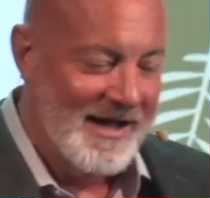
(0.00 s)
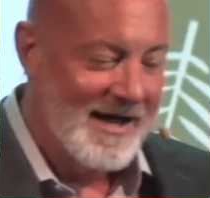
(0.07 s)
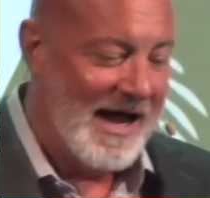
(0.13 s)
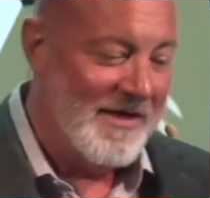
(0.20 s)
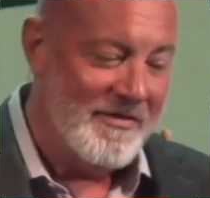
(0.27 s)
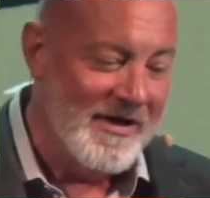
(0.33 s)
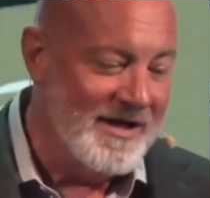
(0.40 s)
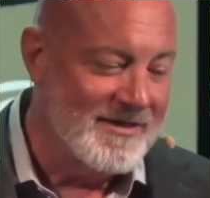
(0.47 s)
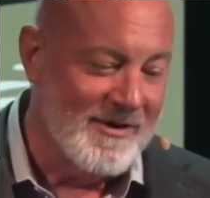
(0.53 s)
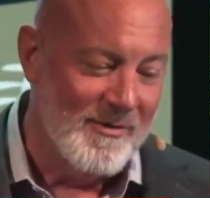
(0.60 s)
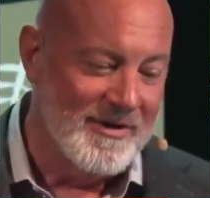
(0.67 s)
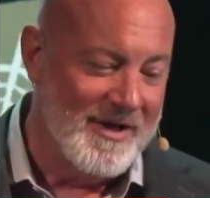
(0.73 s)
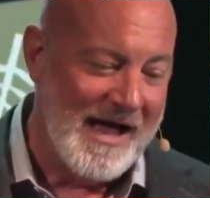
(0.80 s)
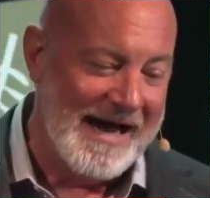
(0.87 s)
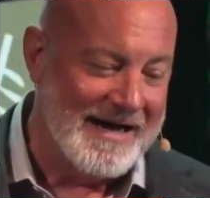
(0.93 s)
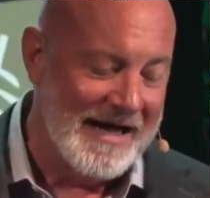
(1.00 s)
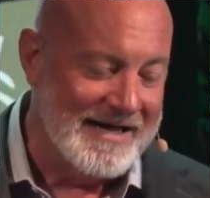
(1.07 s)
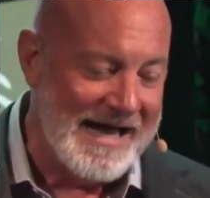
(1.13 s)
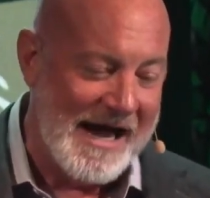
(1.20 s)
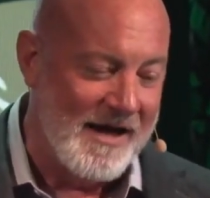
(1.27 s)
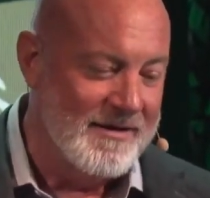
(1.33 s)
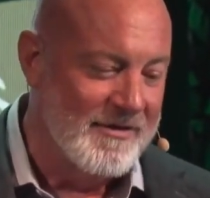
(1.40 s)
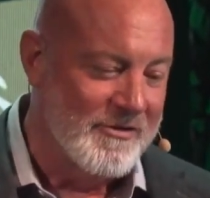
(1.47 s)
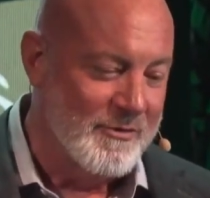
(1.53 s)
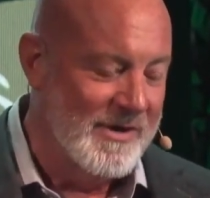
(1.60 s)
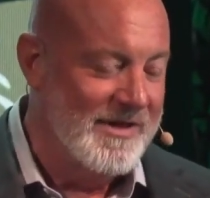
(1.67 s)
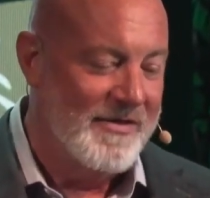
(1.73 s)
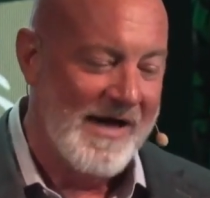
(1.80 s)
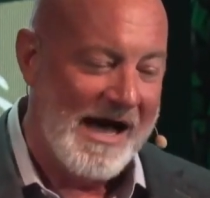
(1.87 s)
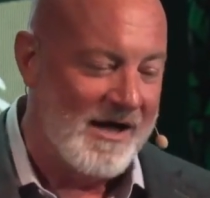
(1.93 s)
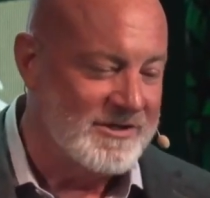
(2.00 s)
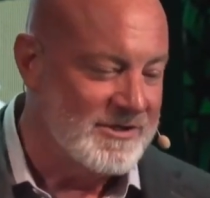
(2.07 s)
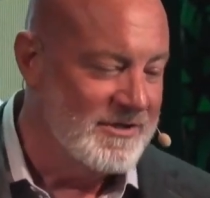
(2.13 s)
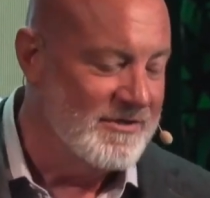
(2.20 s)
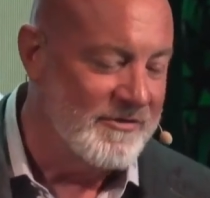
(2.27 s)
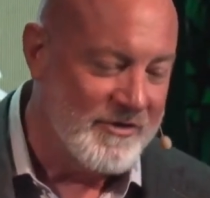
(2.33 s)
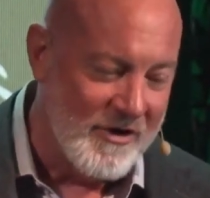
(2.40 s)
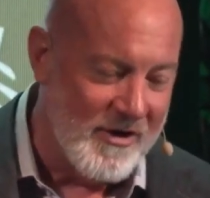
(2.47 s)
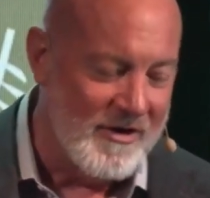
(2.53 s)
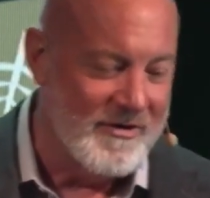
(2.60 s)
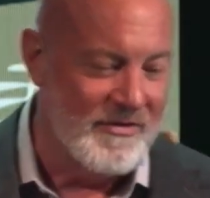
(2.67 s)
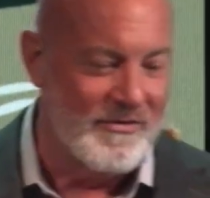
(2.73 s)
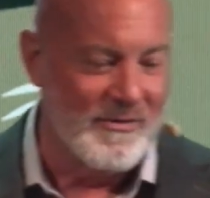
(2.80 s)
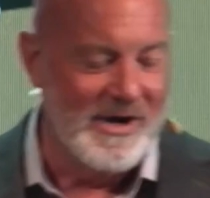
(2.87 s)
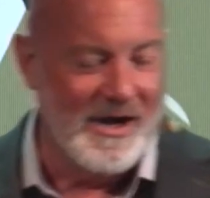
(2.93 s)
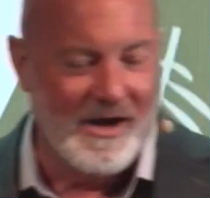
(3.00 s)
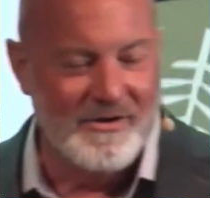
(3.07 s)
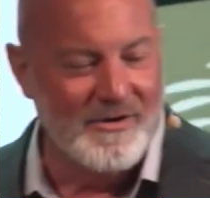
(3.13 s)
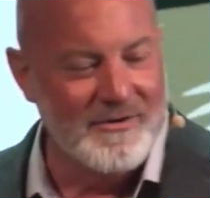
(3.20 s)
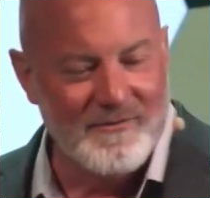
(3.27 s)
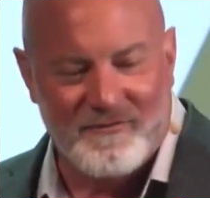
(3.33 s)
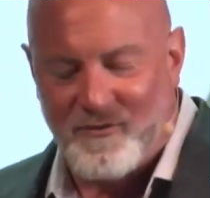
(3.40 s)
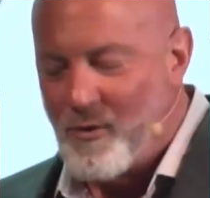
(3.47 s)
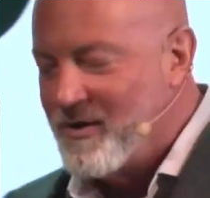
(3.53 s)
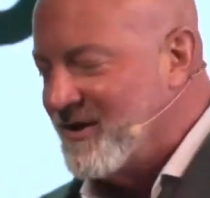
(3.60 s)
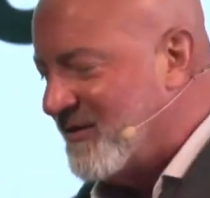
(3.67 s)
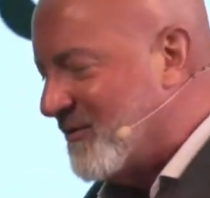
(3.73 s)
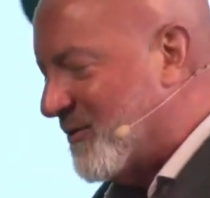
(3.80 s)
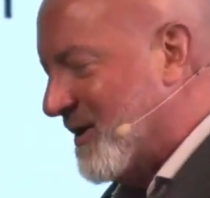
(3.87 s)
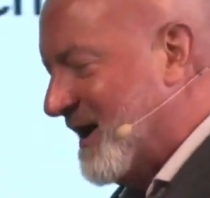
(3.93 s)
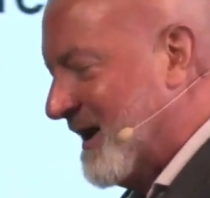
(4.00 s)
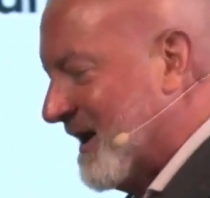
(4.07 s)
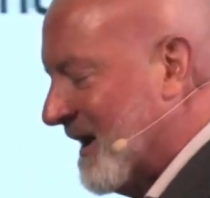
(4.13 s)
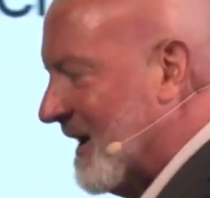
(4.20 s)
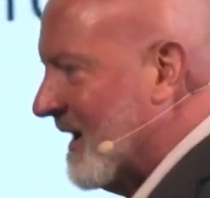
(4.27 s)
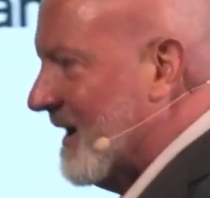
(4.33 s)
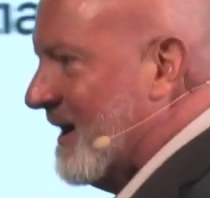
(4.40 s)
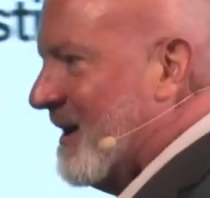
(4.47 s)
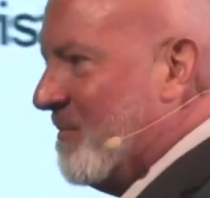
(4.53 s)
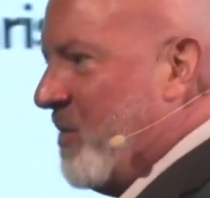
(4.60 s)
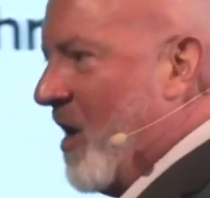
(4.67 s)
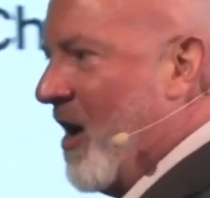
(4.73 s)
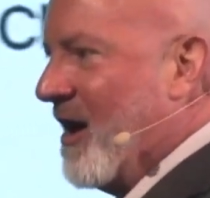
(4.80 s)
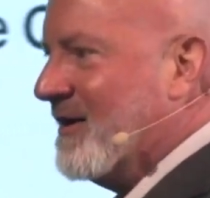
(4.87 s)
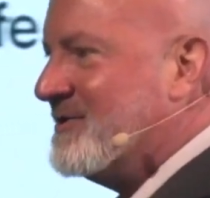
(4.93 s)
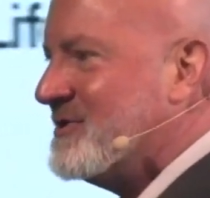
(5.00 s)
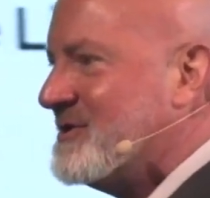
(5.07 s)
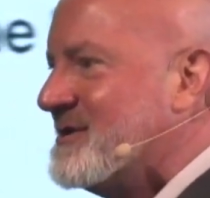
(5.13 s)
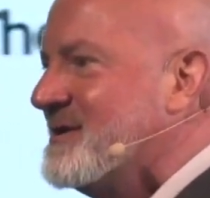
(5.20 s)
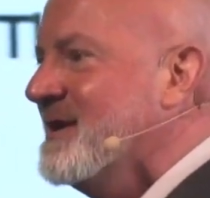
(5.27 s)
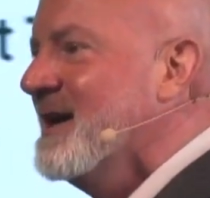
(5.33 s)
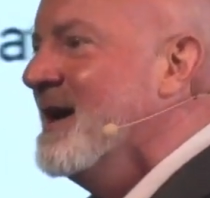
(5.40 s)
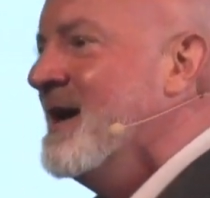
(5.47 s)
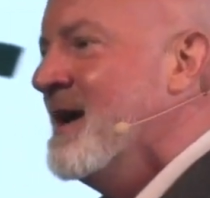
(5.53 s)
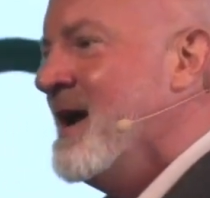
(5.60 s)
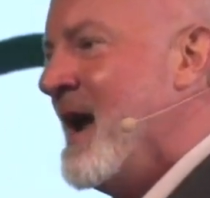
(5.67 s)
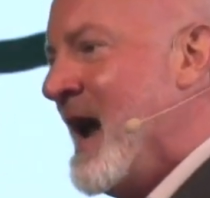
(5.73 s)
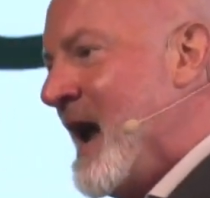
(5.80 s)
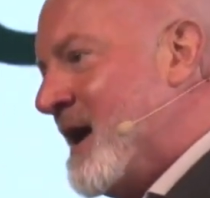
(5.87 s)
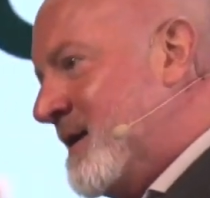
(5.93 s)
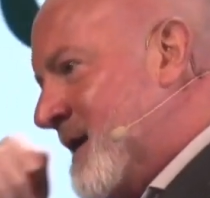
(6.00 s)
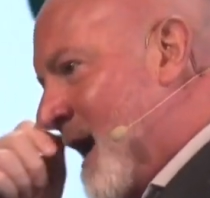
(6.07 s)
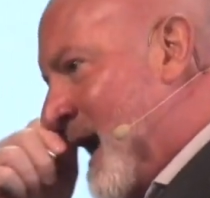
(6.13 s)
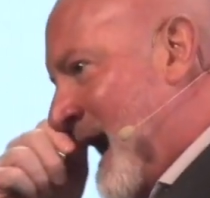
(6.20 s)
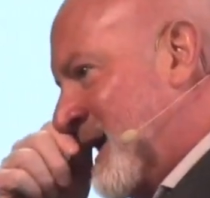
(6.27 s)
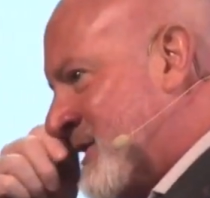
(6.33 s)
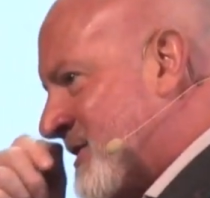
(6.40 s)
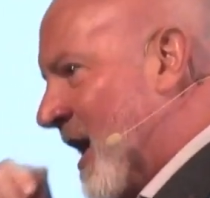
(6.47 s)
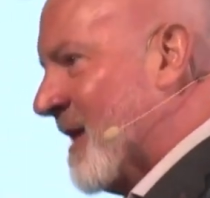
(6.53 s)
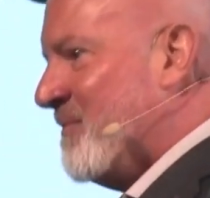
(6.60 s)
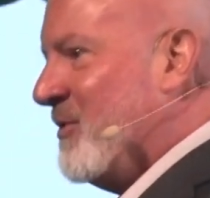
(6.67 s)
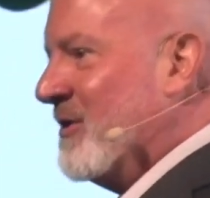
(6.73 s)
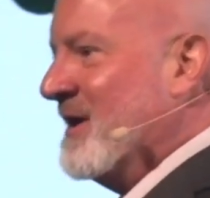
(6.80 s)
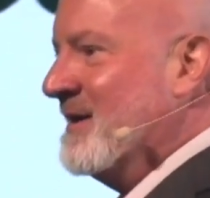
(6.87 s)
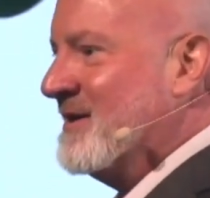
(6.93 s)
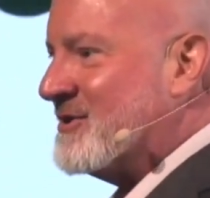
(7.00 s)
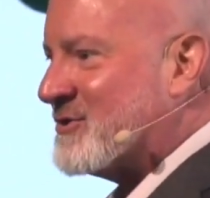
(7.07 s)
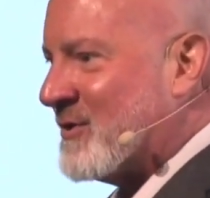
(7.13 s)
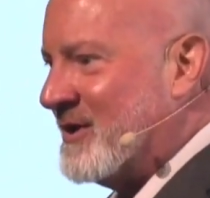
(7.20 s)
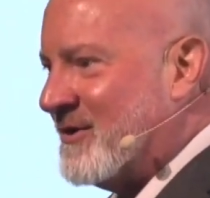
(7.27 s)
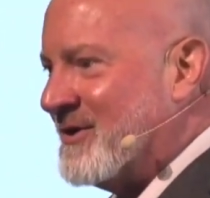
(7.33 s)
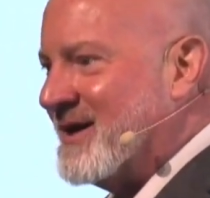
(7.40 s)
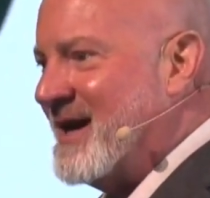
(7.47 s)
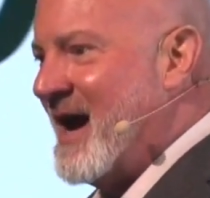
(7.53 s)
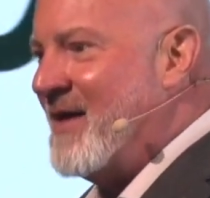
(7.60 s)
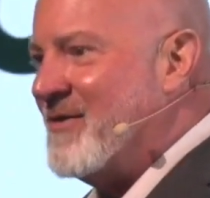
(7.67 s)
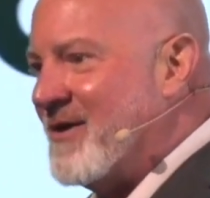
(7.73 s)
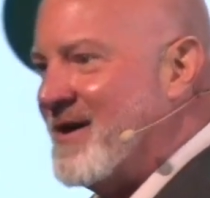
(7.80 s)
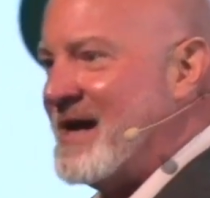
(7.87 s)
I think there were 3,343 parts And I start putting this grill together.